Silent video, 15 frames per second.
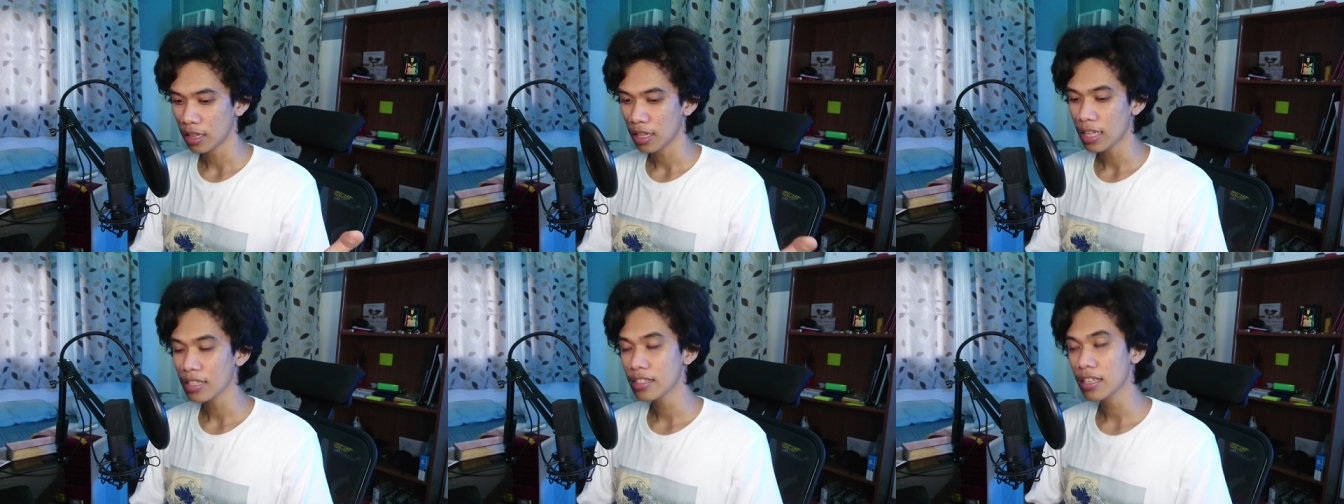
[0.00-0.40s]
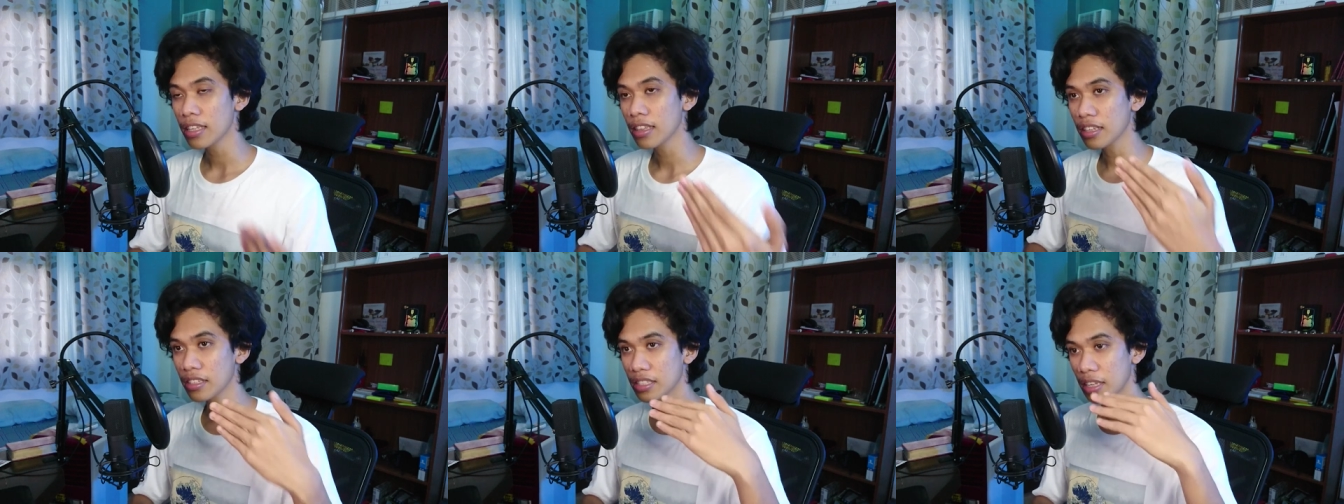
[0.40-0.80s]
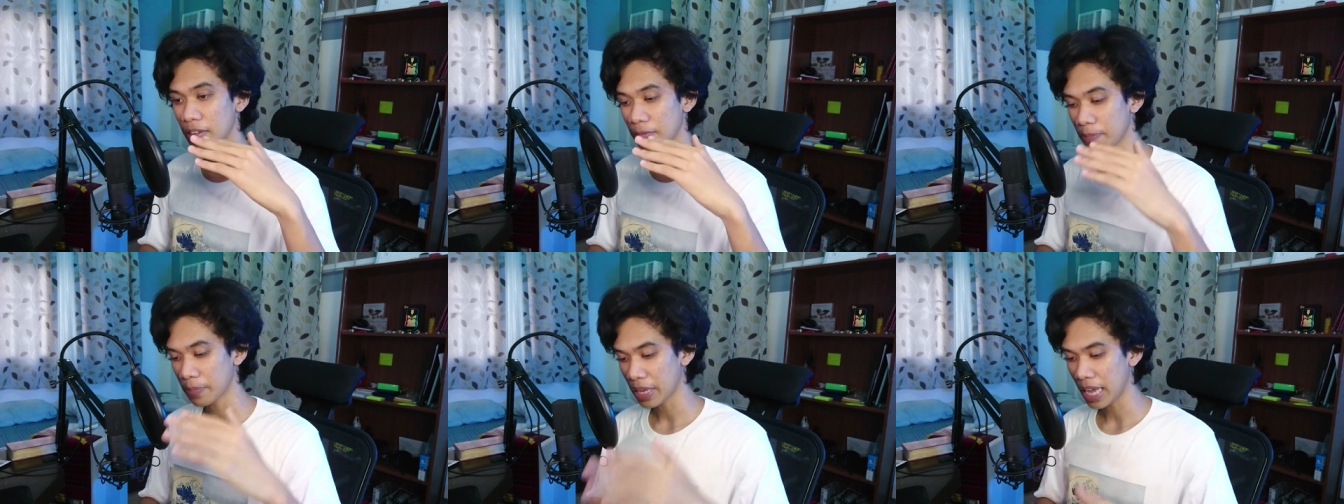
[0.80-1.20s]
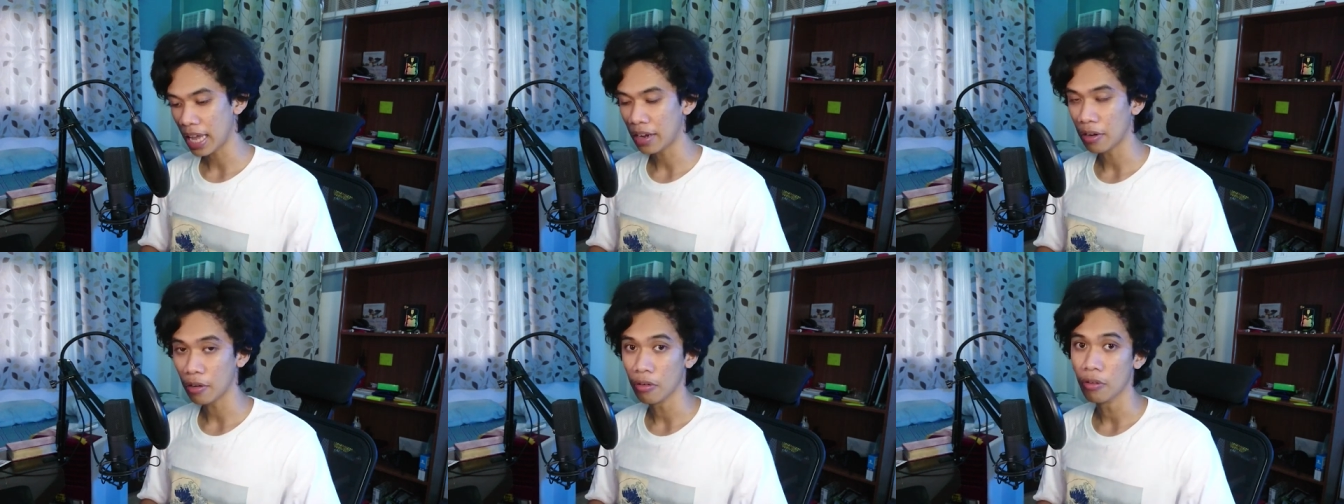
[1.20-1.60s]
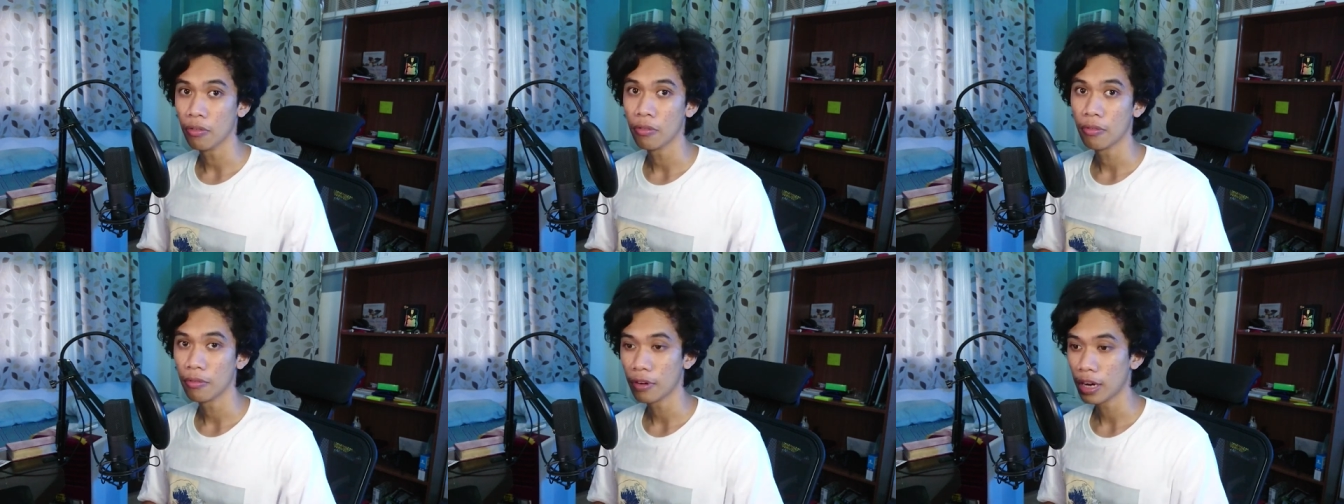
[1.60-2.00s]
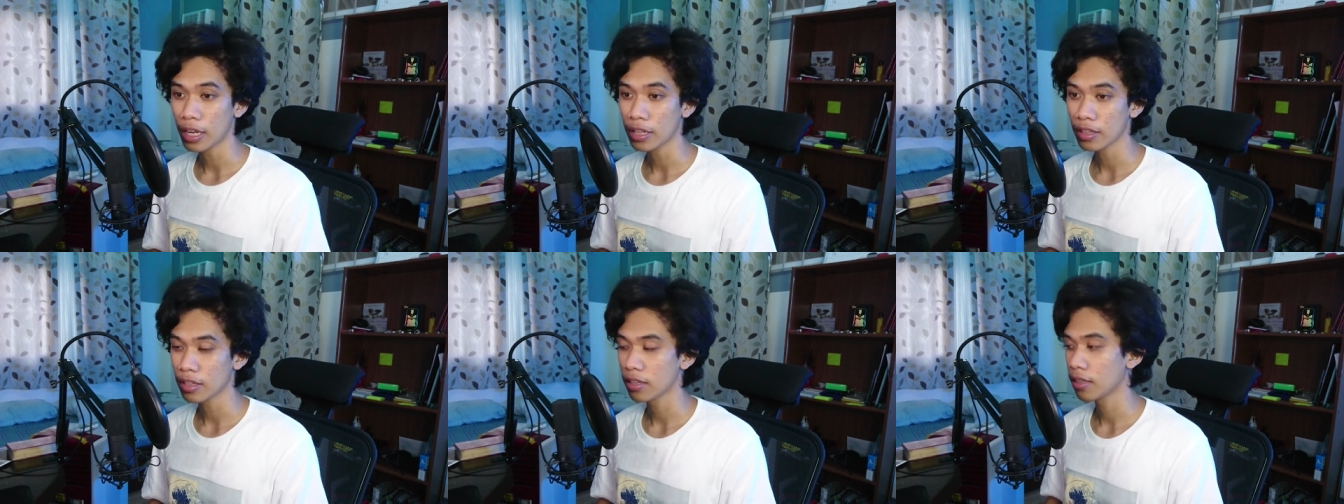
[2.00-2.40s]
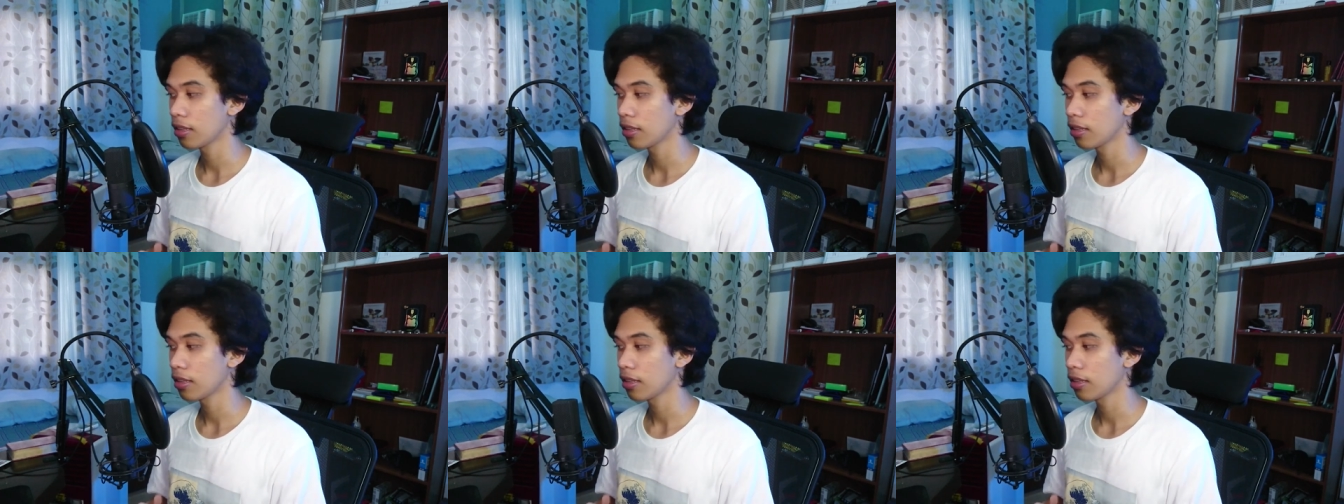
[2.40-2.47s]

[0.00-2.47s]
Let's say there's a piano, right?